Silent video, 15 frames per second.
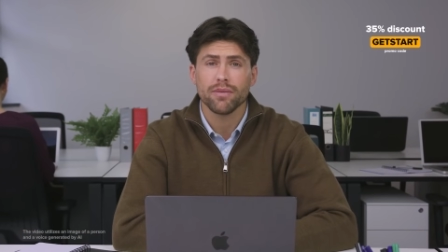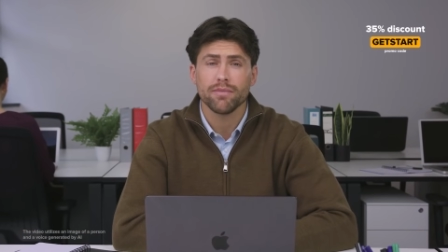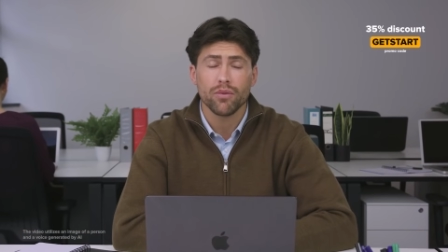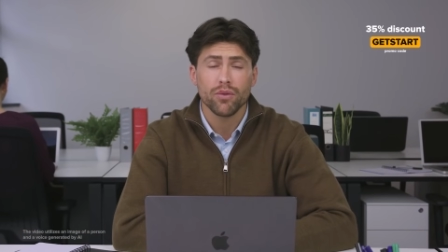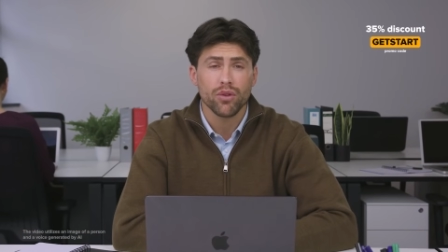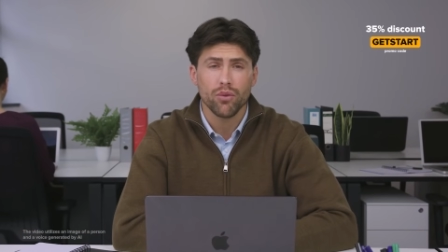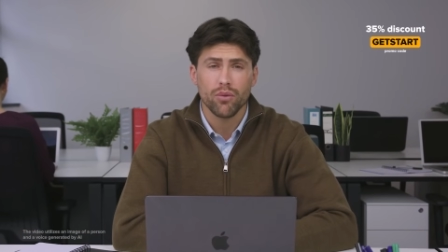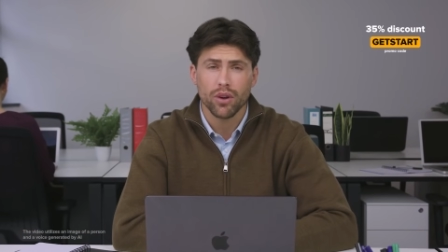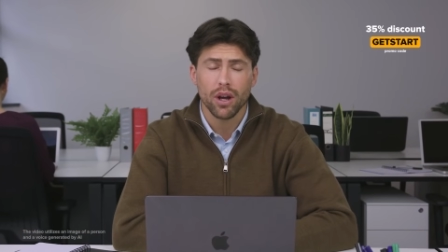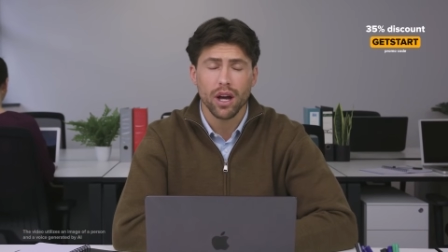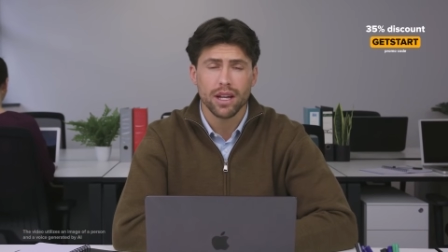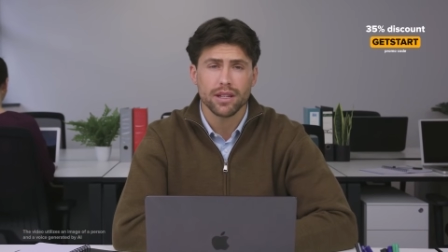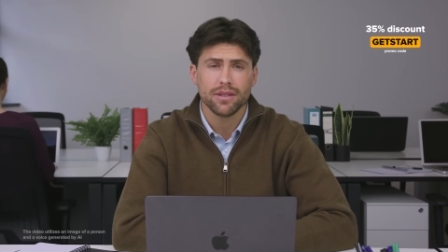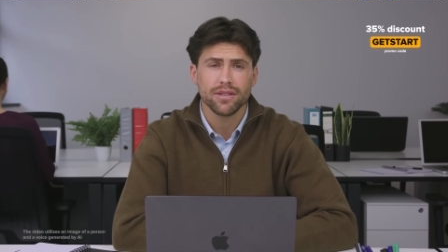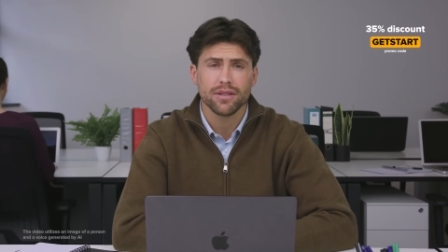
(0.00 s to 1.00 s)
For new
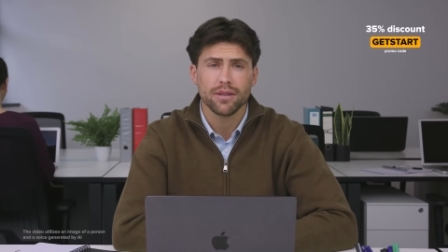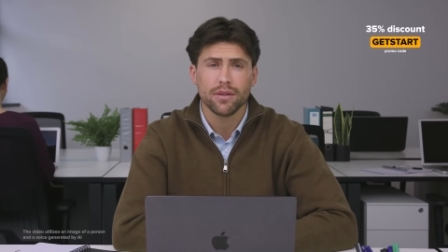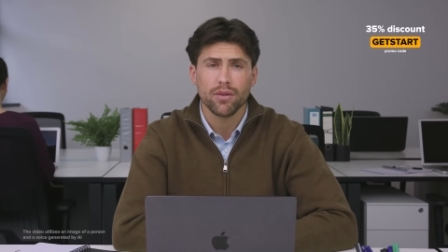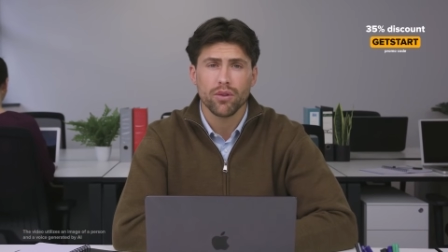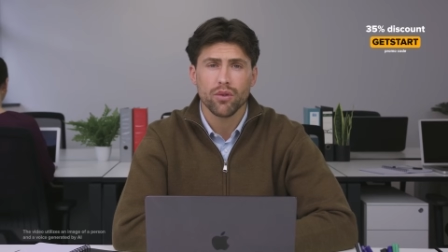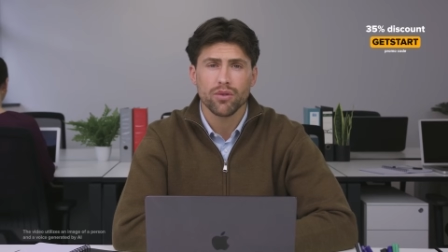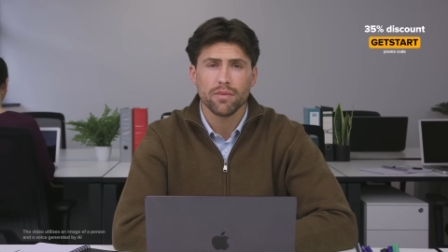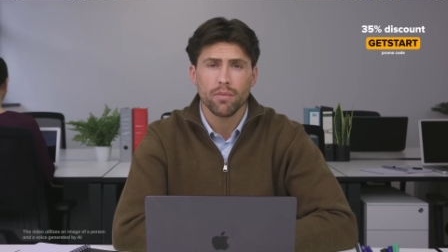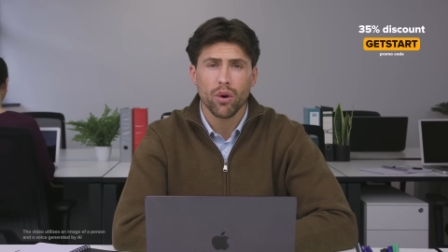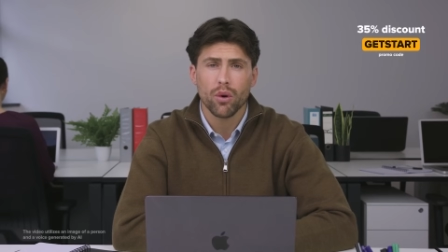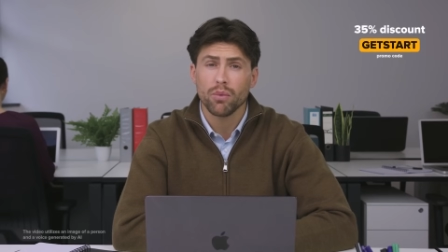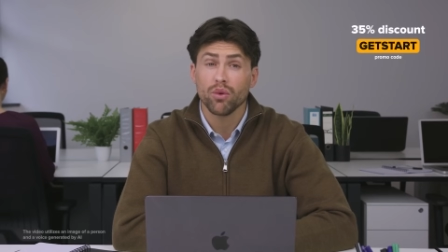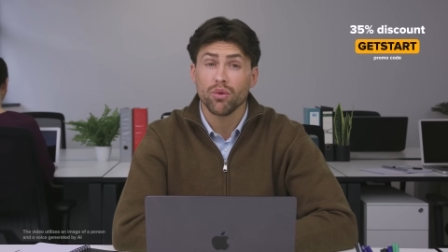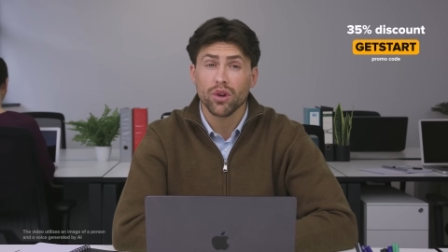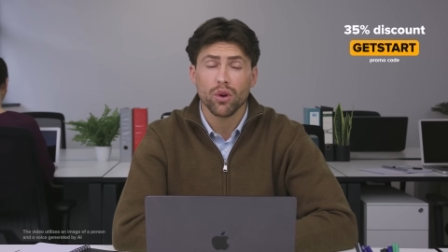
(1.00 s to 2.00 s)
clients, use
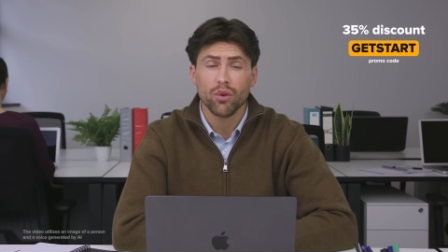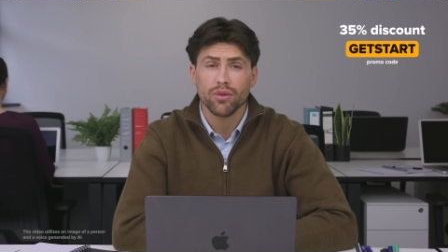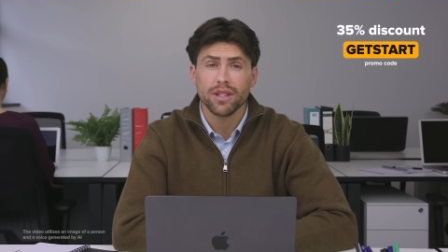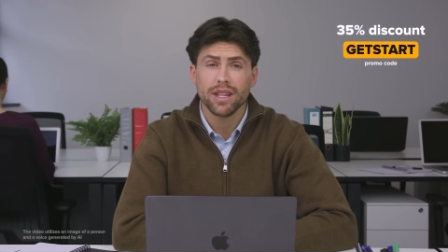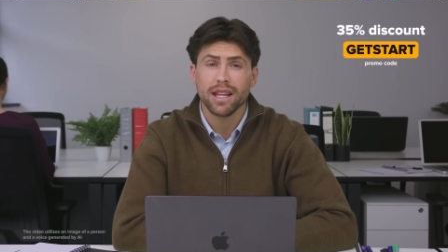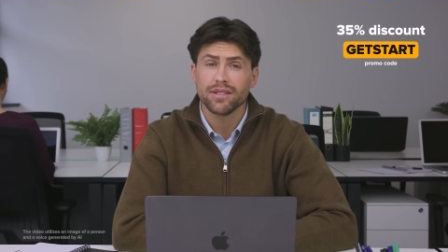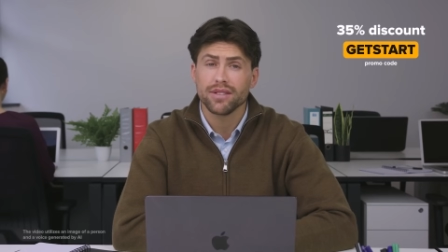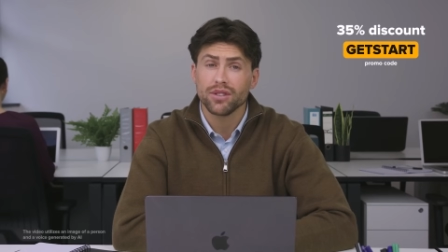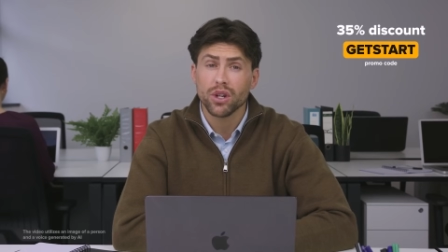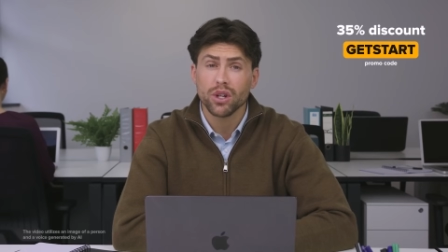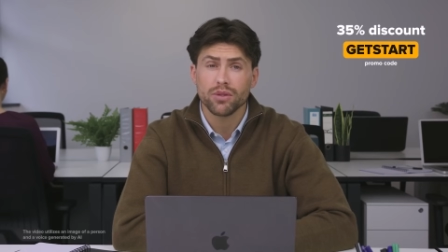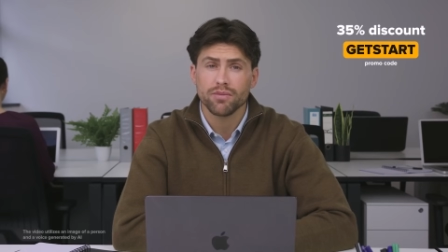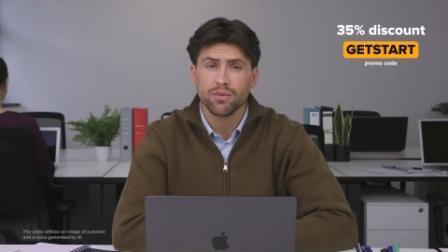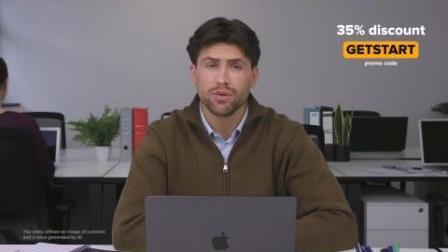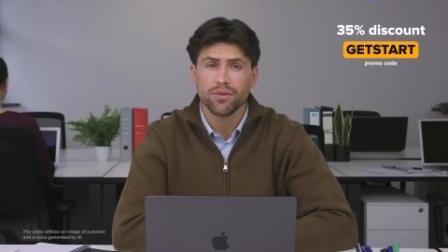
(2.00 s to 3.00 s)
promo code
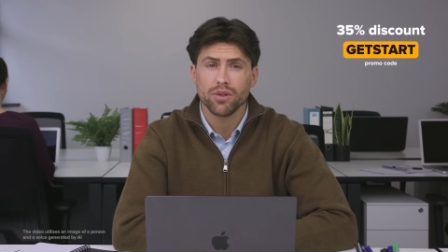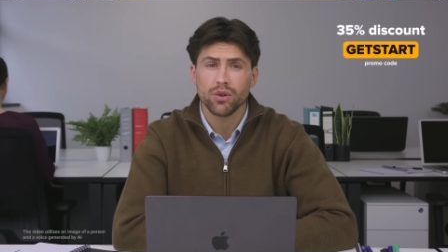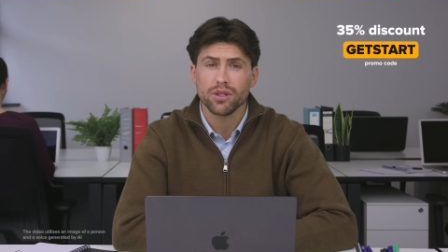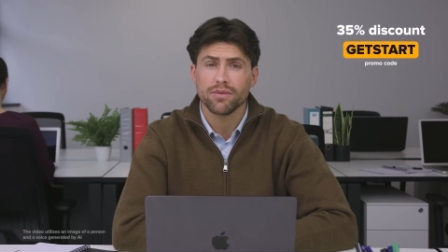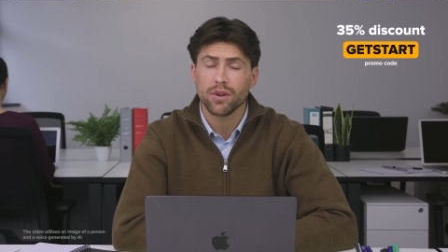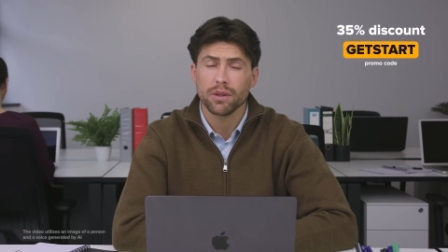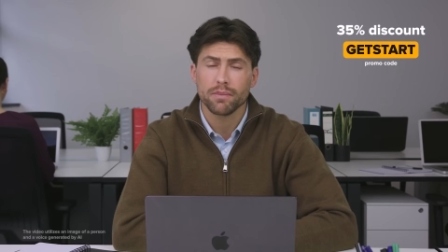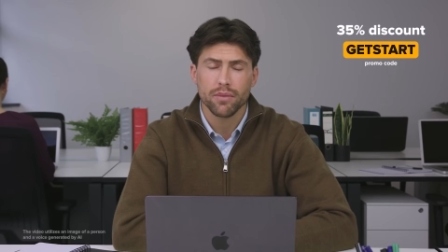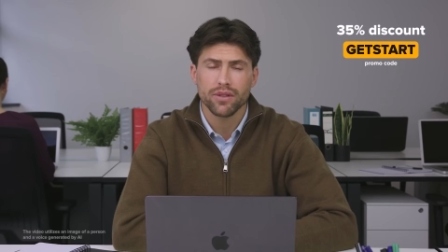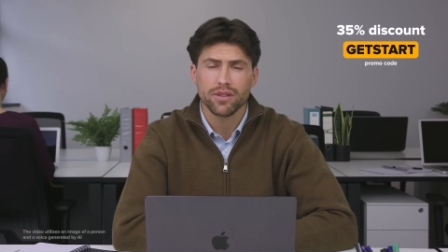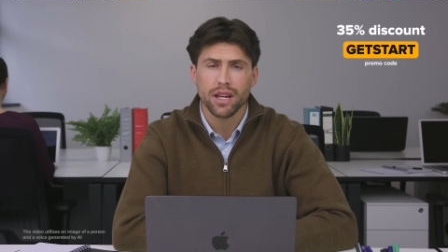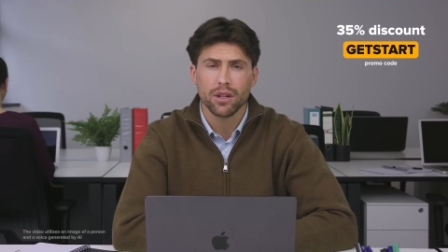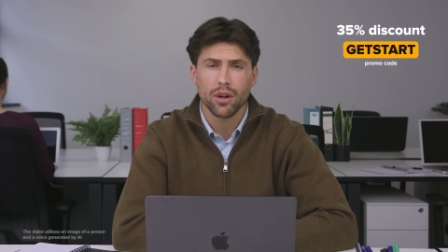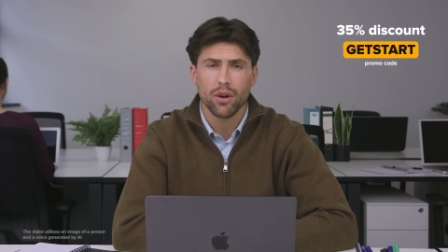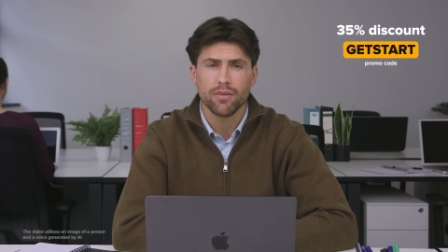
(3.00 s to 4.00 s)
GETSTART for
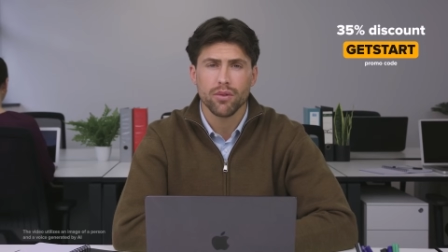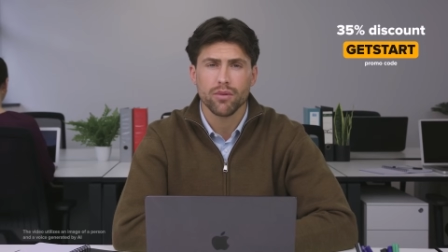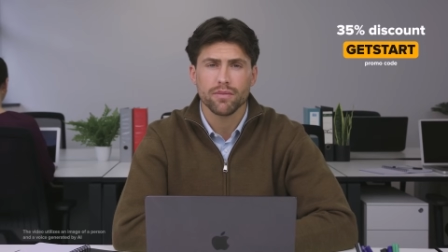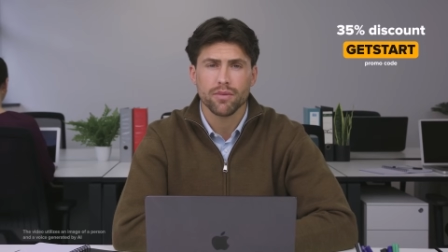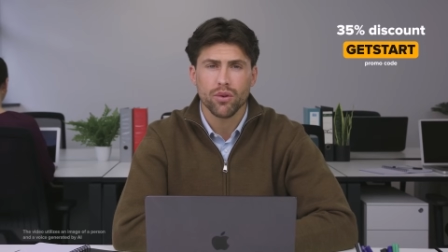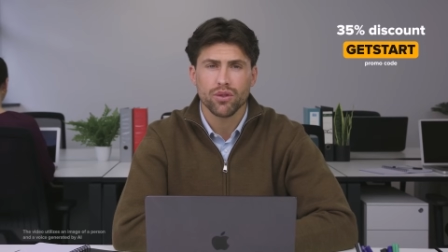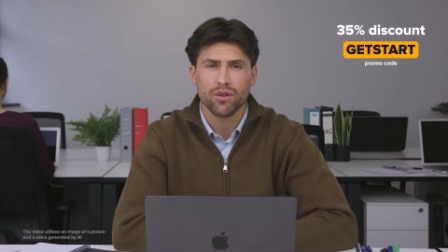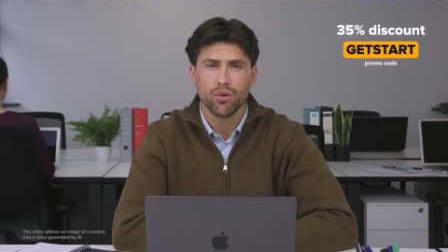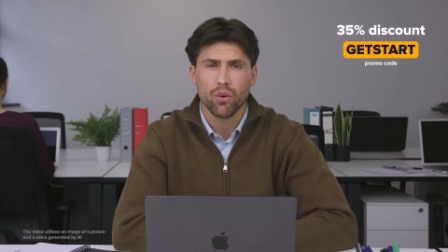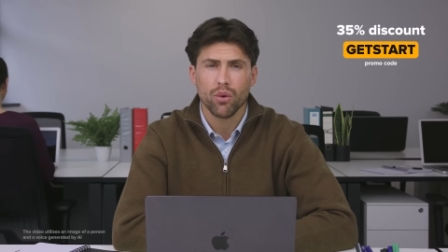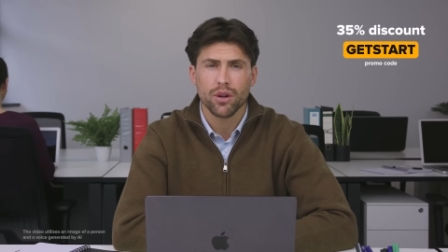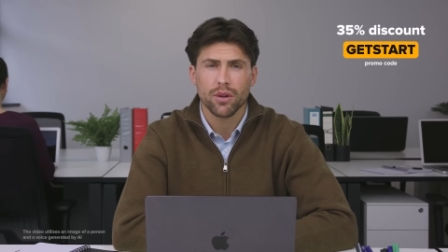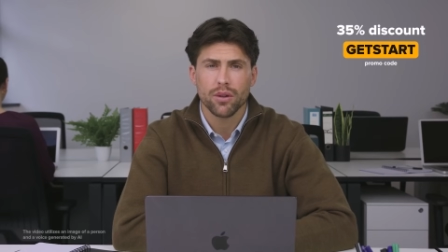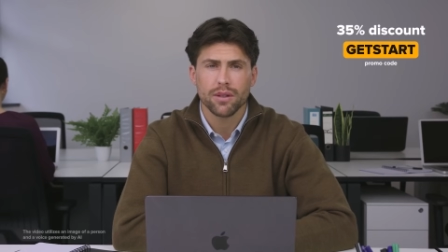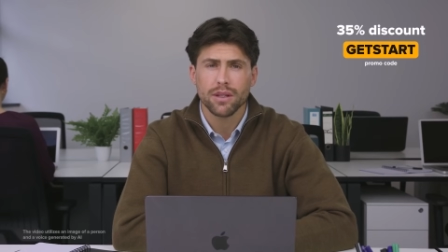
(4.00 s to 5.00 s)
35% off your first
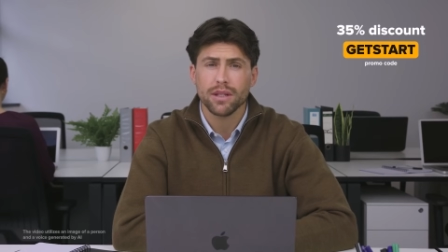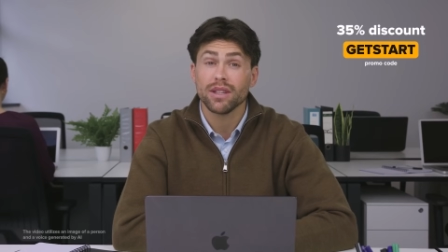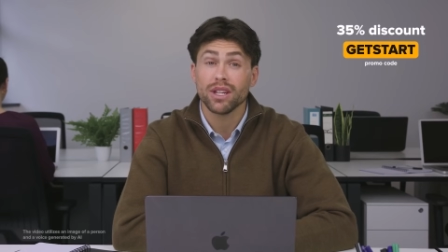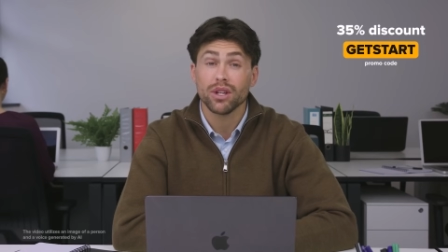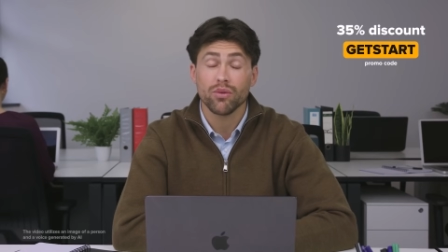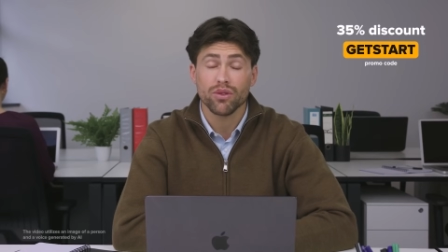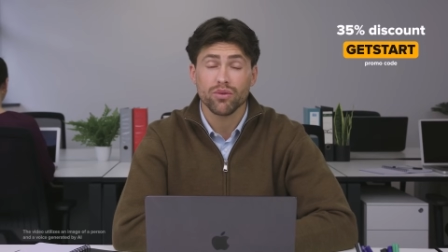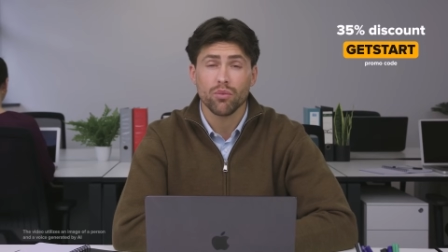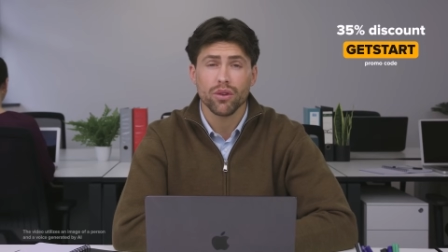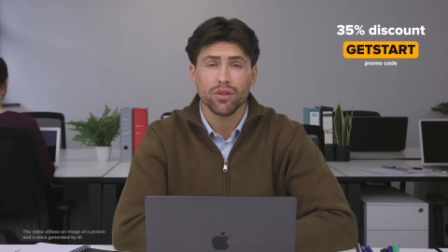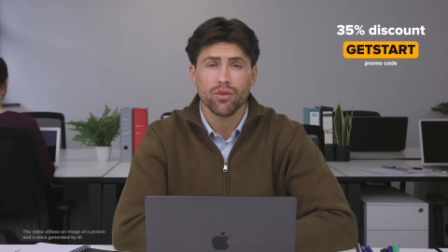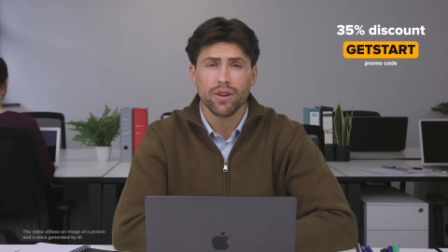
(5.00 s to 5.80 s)
order. Here is what you